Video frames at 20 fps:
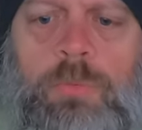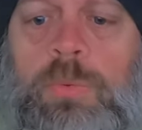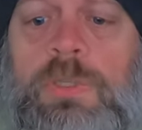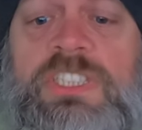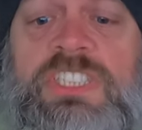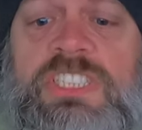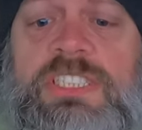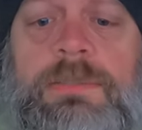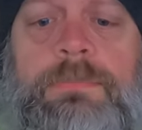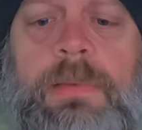
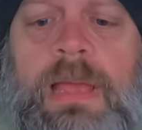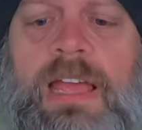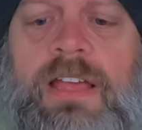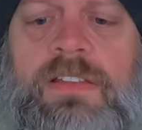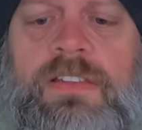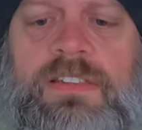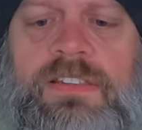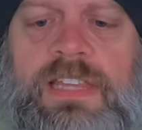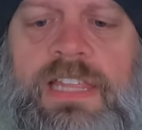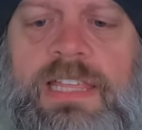wish
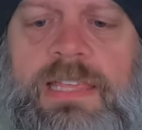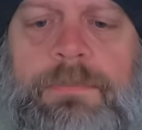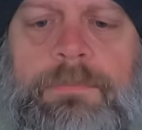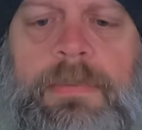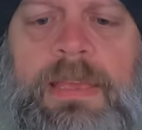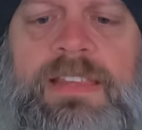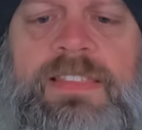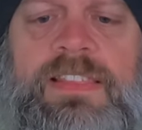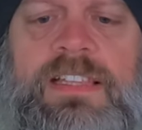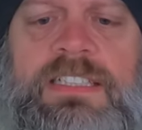somehow that they
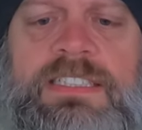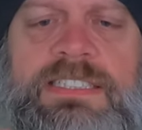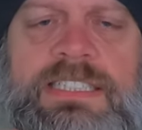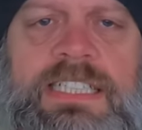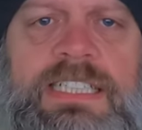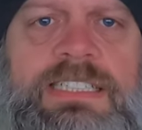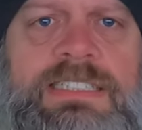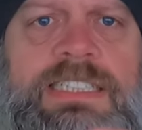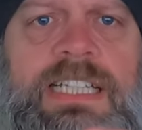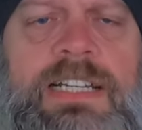could make
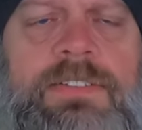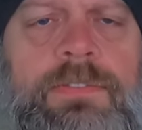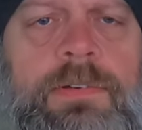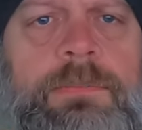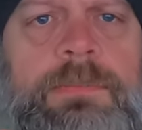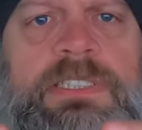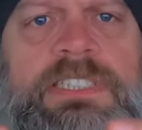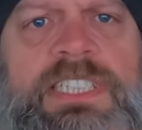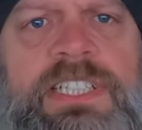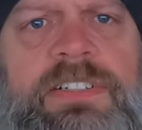these things out of
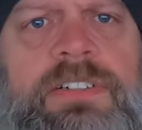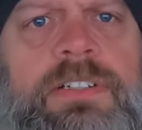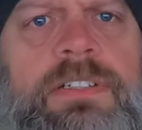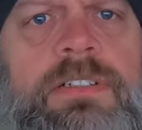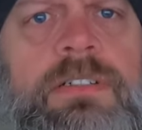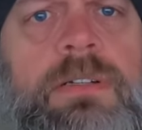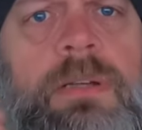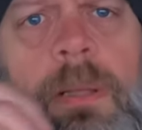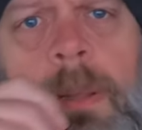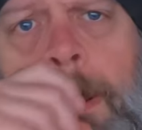a
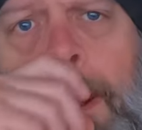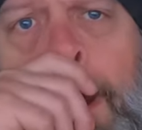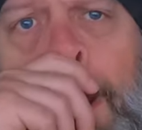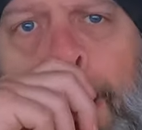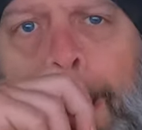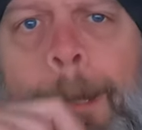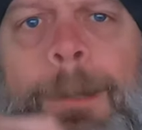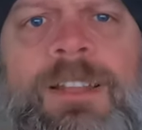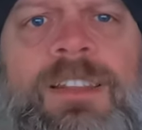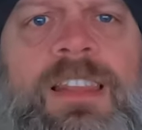material
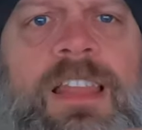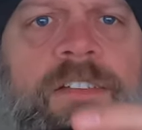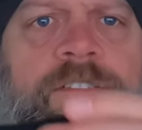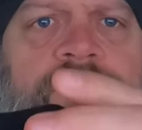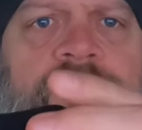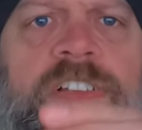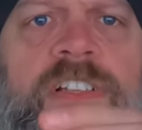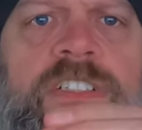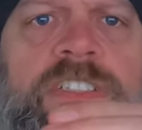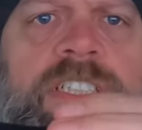
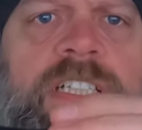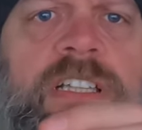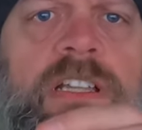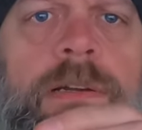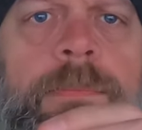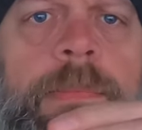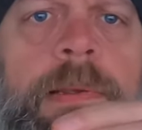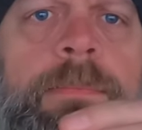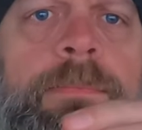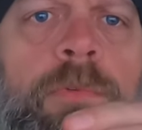that feels a
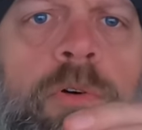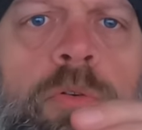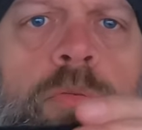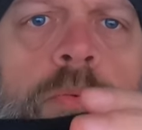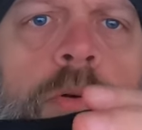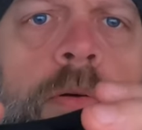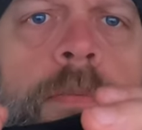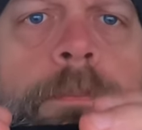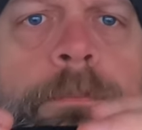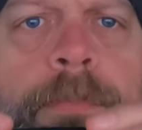little bit
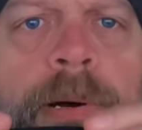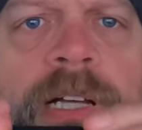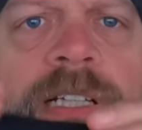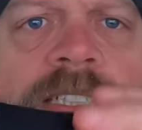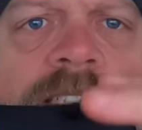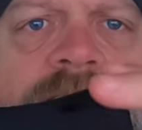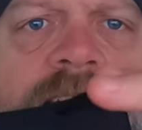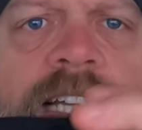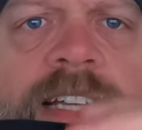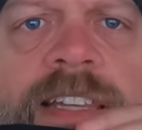more
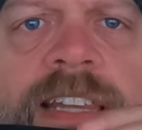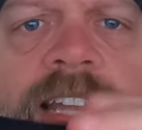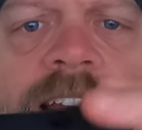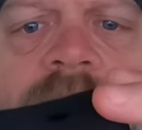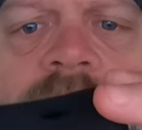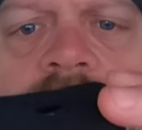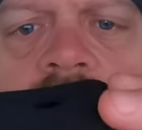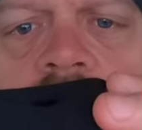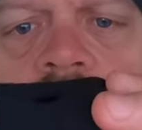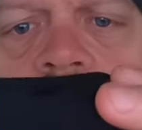robust and
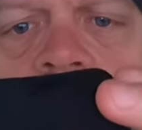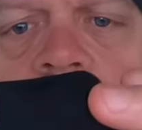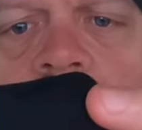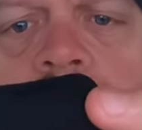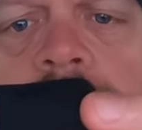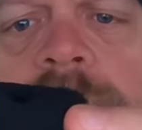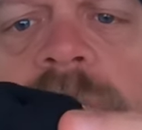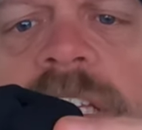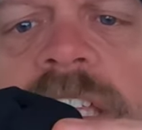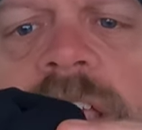that
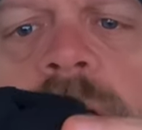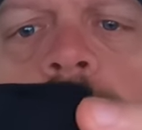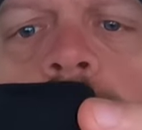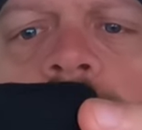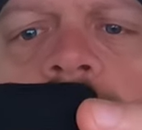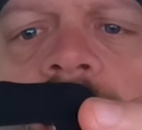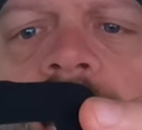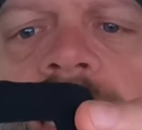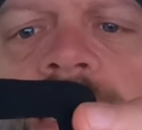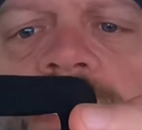seems like it
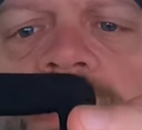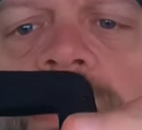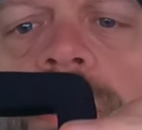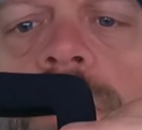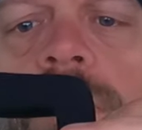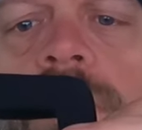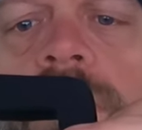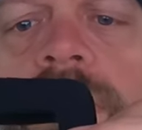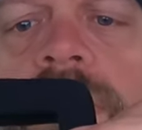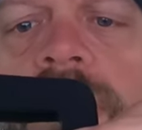would last
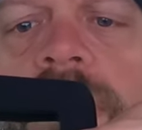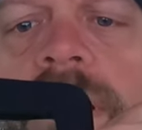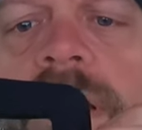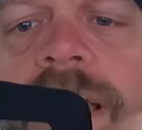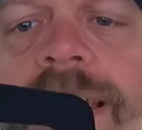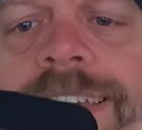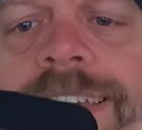longer than